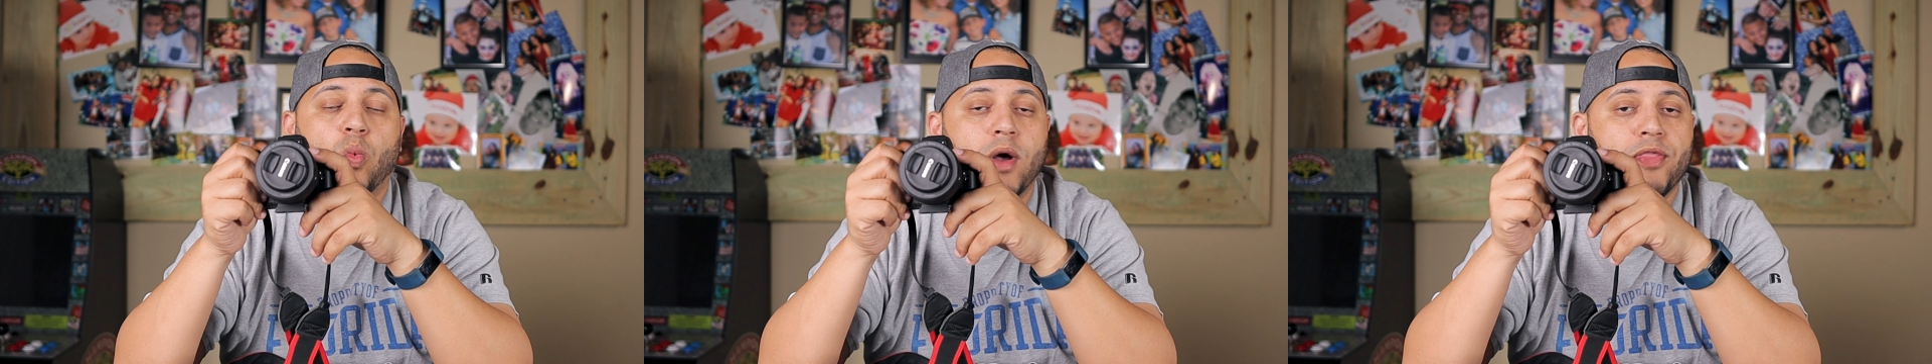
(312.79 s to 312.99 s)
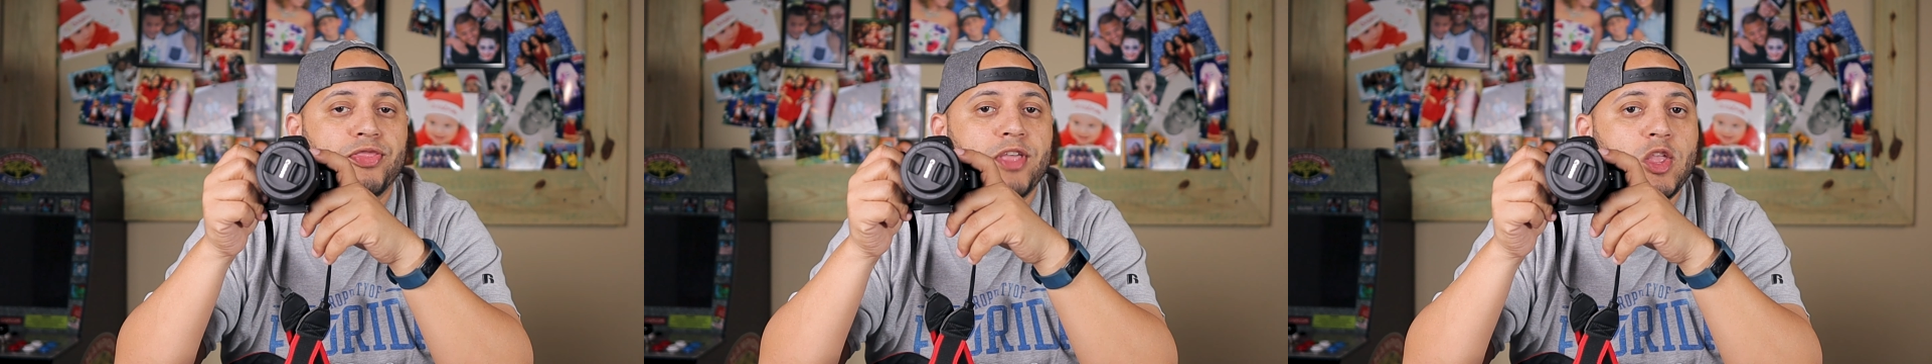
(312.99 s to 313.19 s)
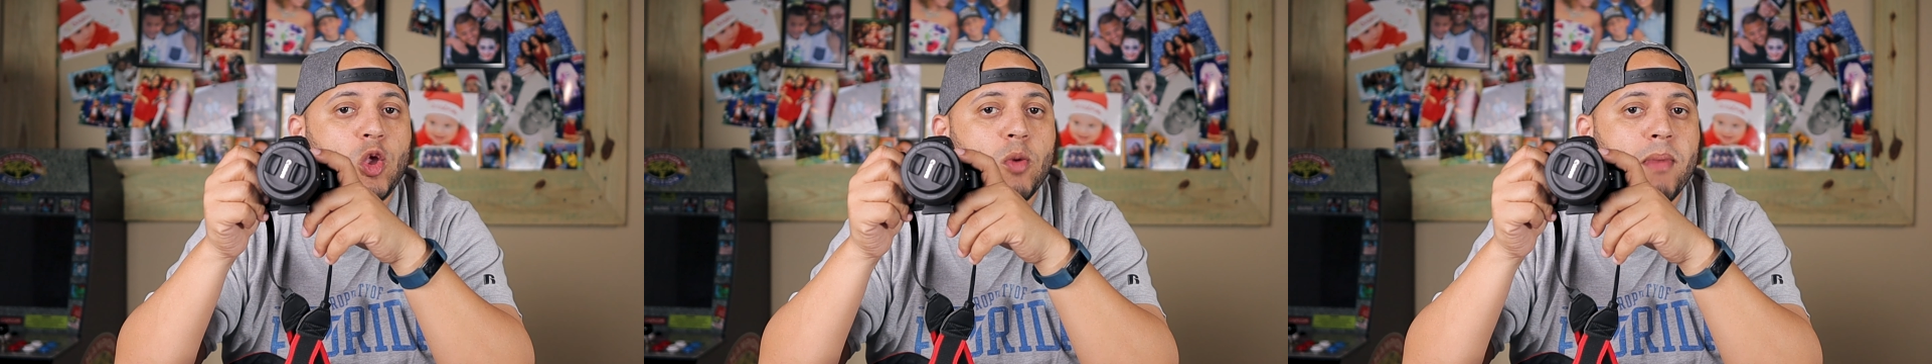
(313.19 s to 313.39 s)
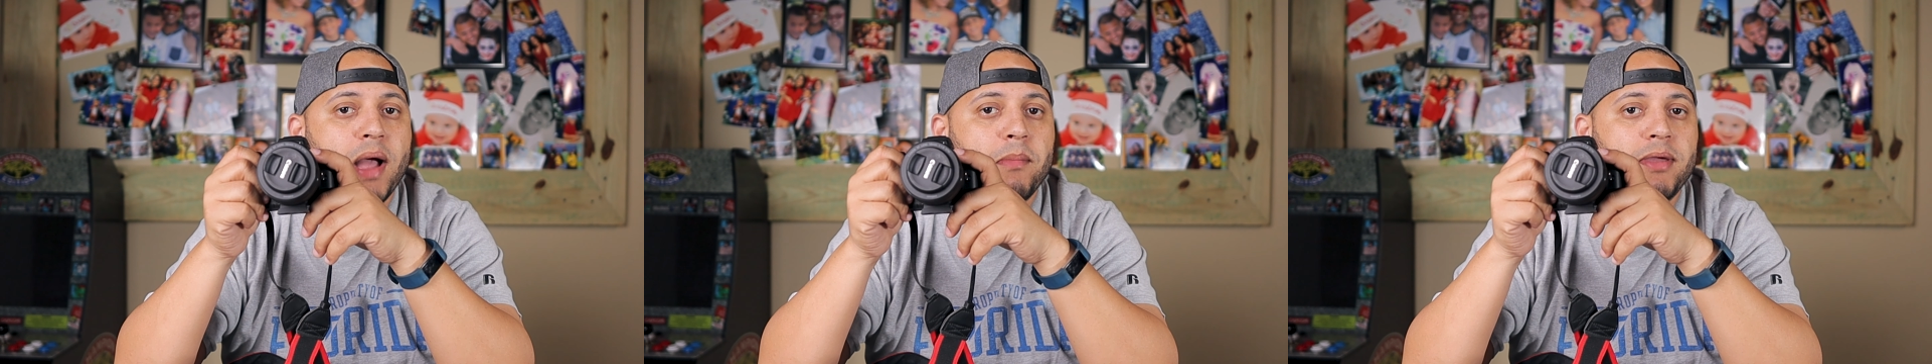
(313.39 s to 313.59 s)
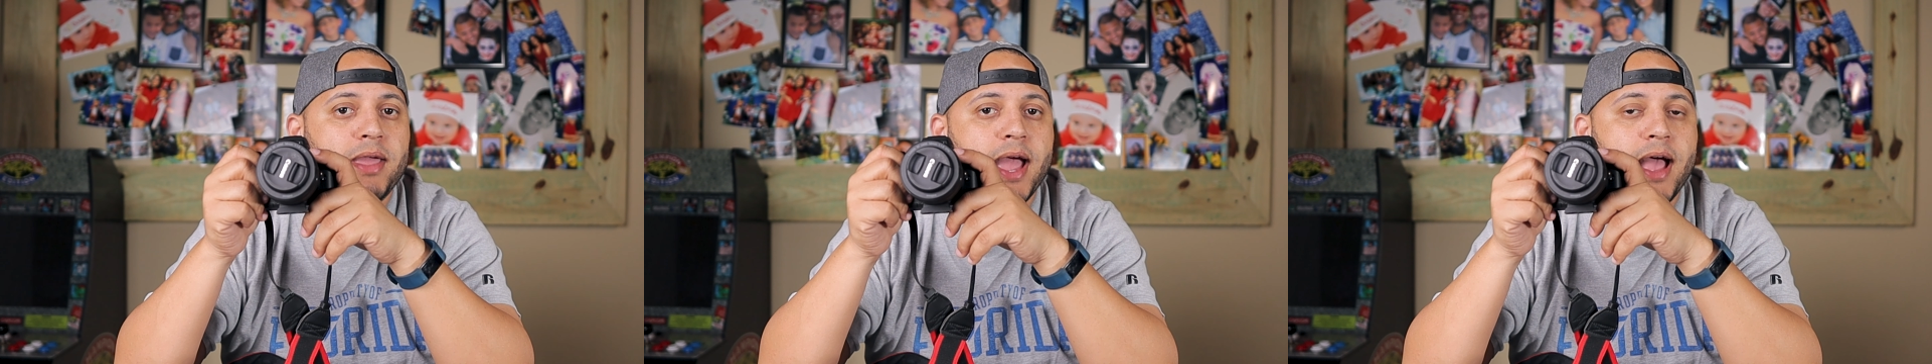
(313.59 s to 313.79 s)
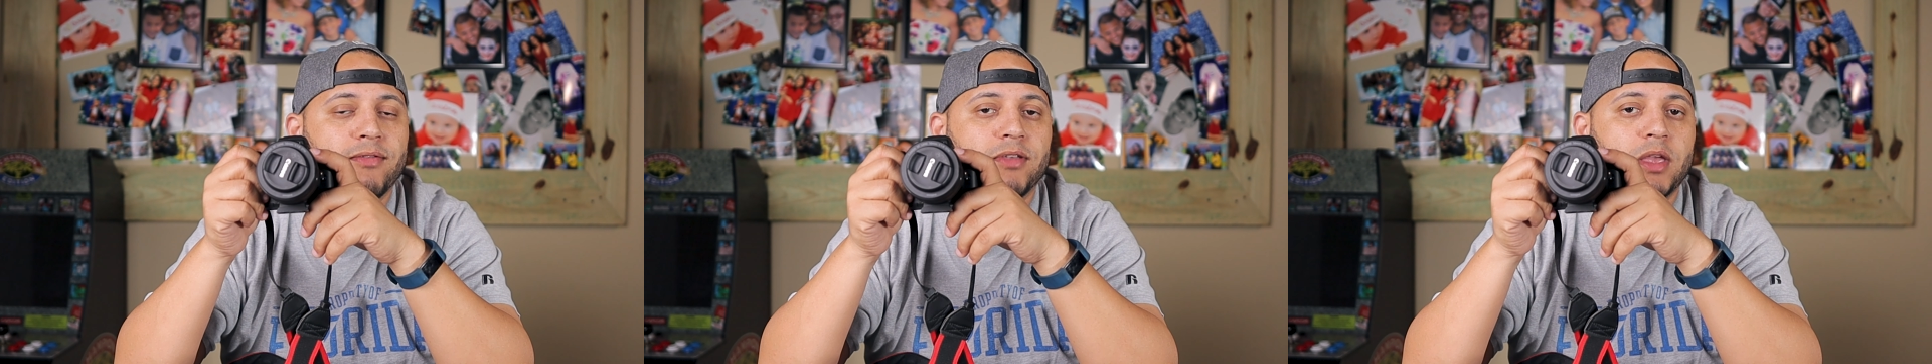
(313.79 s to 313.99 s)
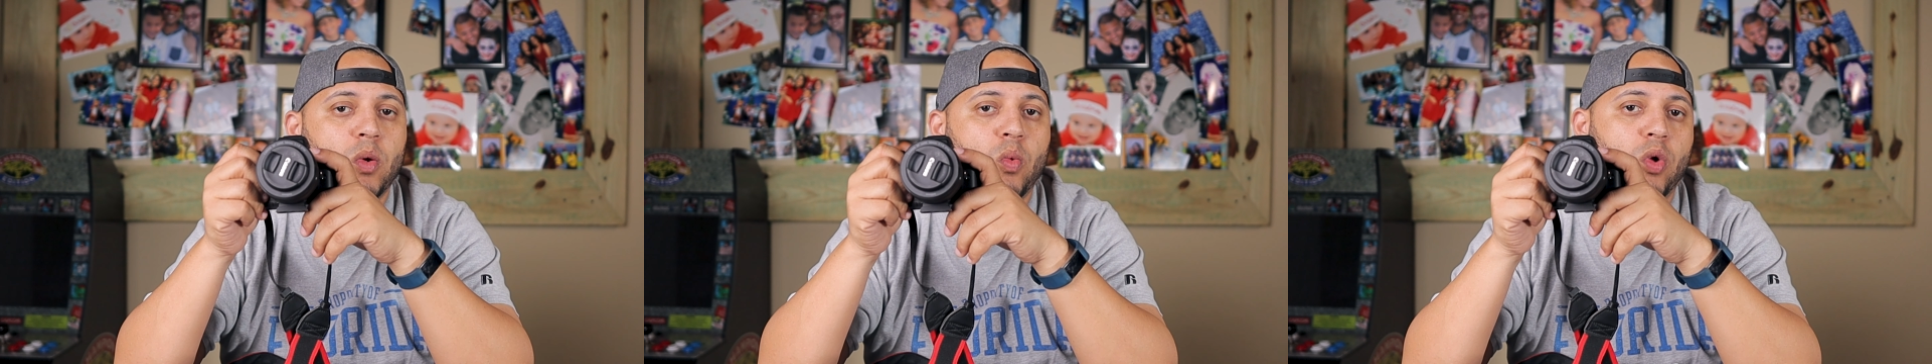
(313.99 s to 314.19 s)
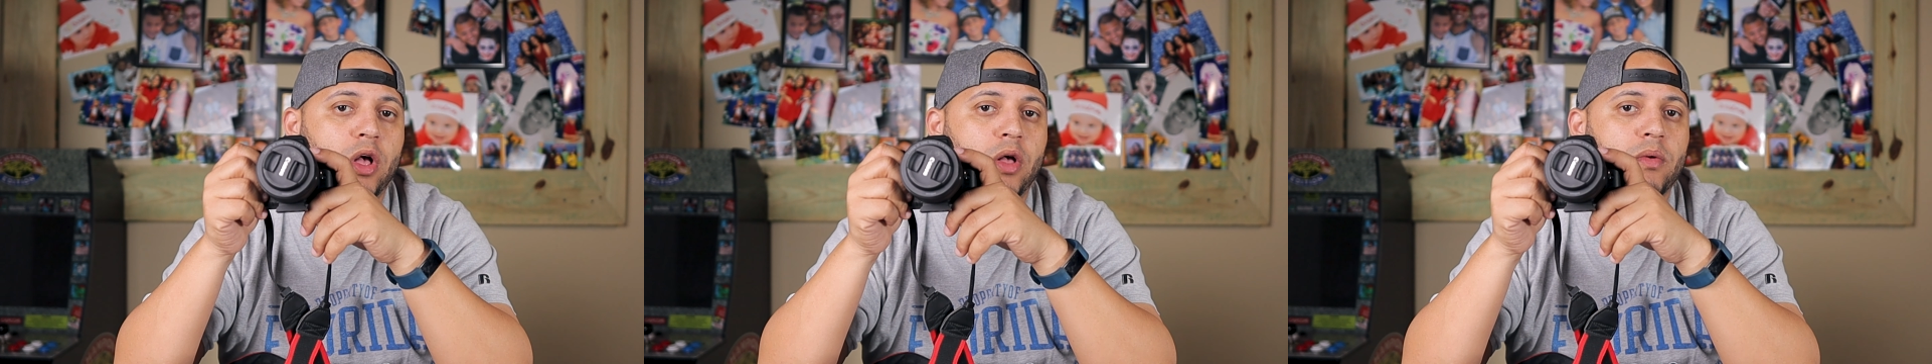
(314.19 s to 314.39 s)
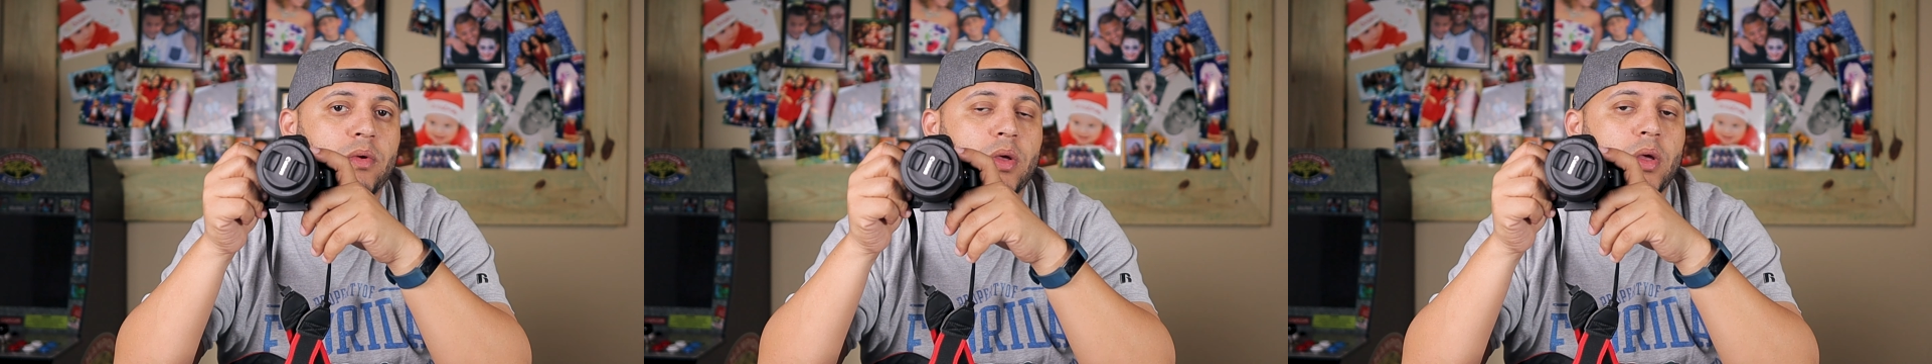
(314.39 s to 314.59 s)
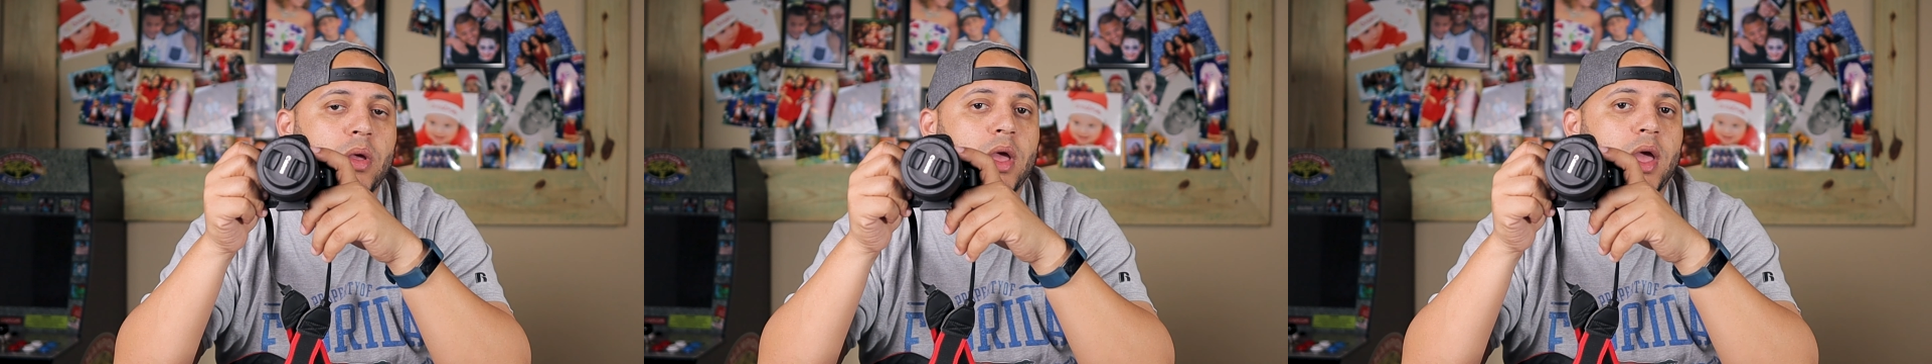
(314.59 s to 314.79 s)
One thing you might be asking,
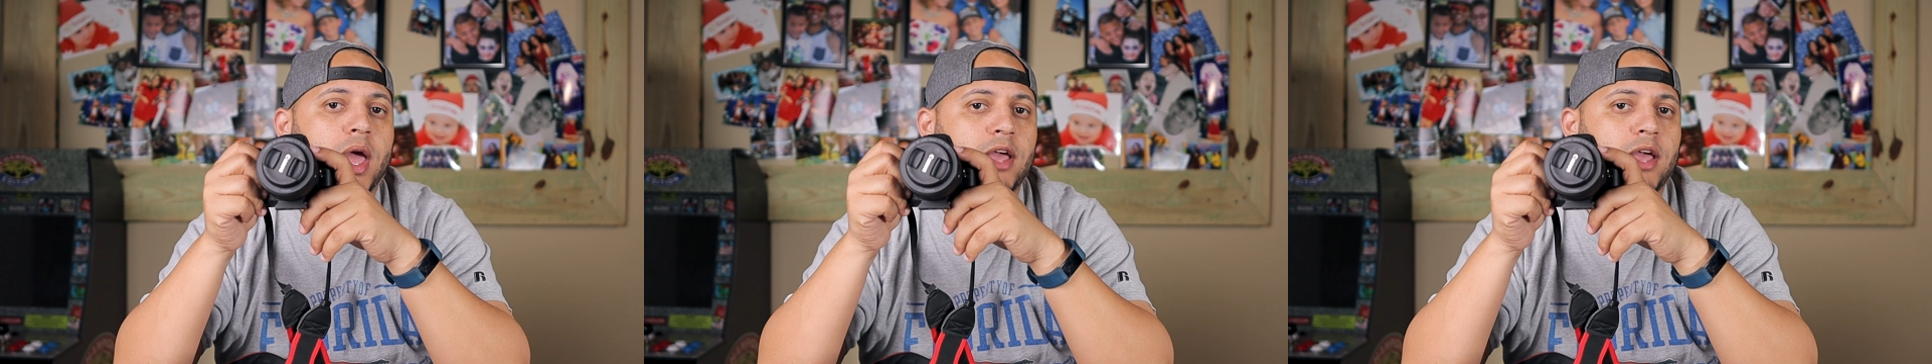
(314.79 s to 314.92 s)
well,